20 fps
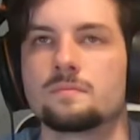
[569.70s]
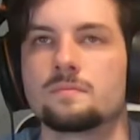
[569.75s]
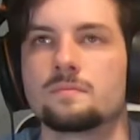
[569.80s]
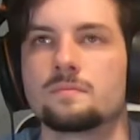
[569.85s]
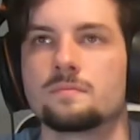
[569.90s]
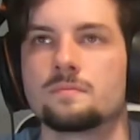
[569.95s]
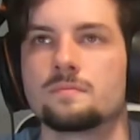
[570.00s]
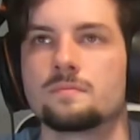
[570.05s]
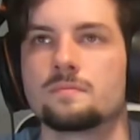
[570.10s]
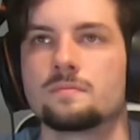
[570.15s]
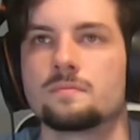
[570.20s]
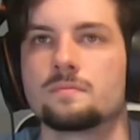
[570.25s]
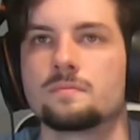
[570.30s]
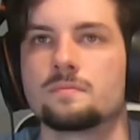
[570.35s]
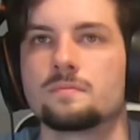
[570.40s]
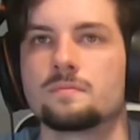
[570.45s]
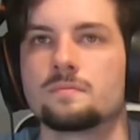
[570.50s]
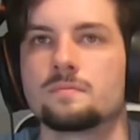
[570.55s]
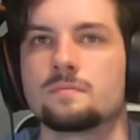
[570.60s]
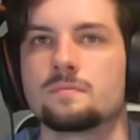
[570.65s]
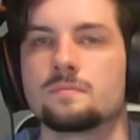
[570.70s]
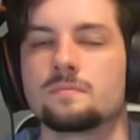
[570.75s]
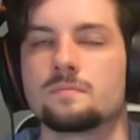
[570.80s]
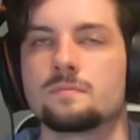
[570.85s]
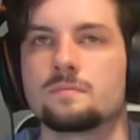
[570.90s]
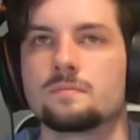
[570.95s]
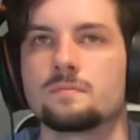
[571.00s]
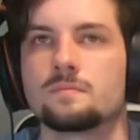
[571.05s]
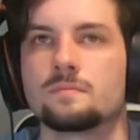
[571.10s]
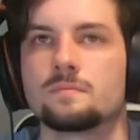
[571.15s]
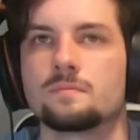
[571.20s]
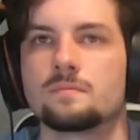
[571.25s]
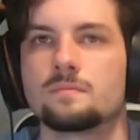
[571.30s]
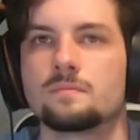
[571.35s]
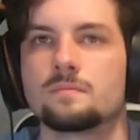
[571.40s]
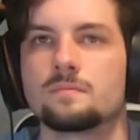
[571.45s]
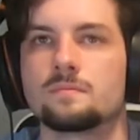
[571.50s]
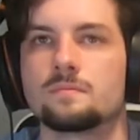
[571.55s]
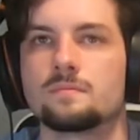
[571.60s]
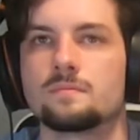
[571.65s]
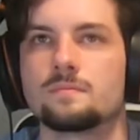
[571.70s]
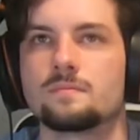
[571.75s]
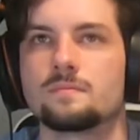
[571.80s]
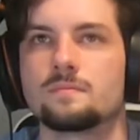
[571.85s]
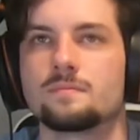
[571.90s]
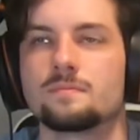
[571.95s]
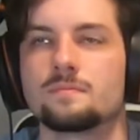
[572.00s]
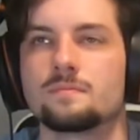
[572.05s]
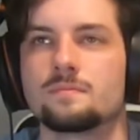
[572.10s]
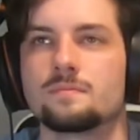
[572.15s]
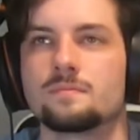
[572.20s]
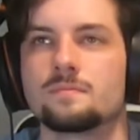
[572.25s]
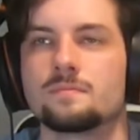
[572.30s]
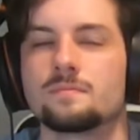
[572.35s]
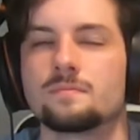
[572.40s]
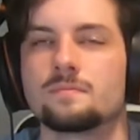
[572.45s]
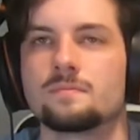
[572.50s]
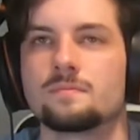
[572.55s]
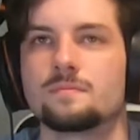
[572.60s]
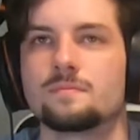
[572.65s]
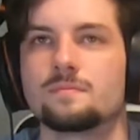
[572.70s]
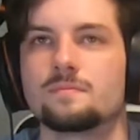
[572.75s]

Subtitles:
This person isn't speaking.